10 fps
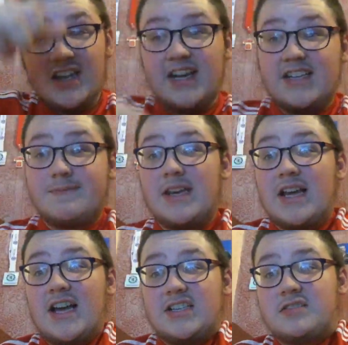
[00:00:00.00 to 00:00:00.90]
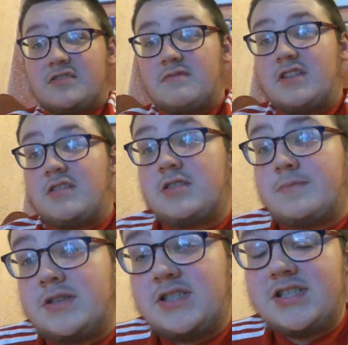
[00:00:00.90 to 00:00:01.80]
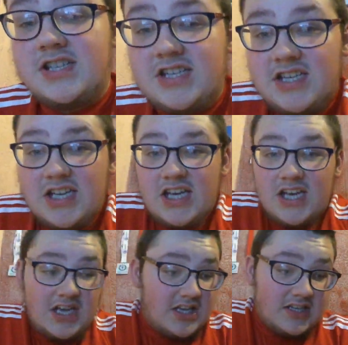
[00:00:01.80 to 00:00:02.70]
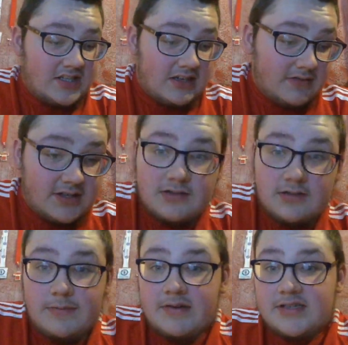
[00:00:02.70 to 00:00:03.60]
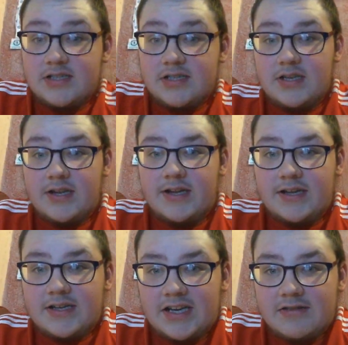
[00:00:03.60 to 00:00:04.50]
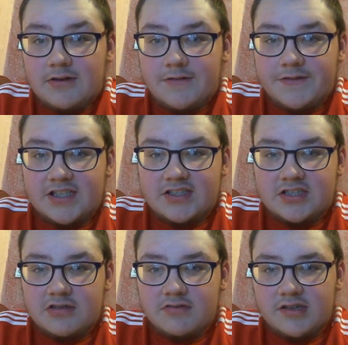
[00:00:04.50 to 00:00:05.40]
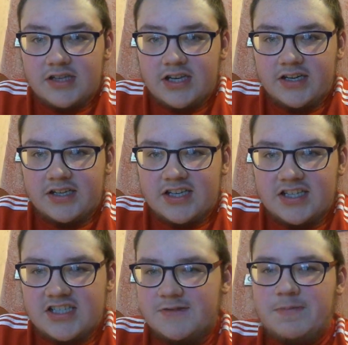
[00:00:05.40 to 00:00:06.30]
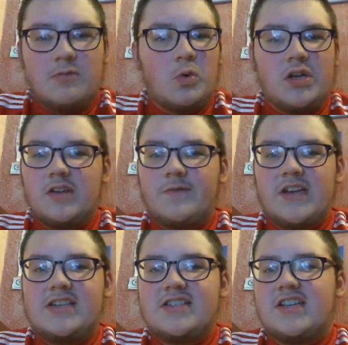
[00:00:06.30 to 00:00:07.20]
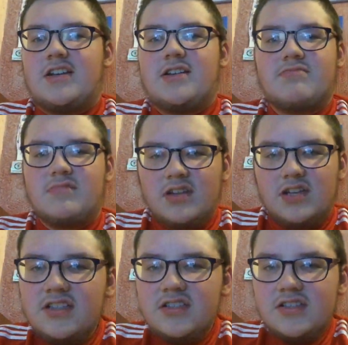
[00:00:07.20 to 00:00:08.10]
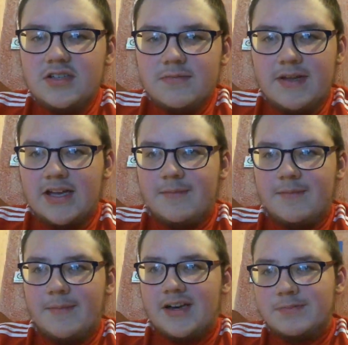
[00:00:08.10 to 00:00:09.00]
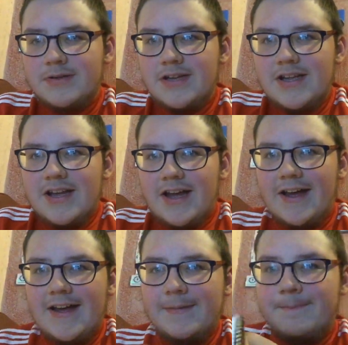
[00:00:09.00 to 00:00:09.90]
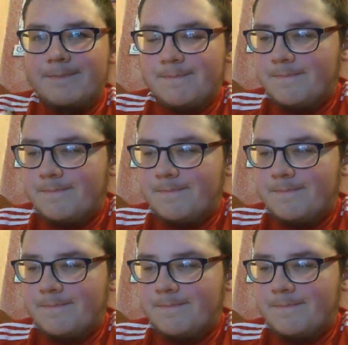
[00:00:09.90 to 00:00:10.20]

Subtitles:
it's been hard not doing YouTube, but it's not what you can do about it. Claire Crawford says 2-0 United, and then she's put 1-0 Valencia. Huh? Make your mind up. Can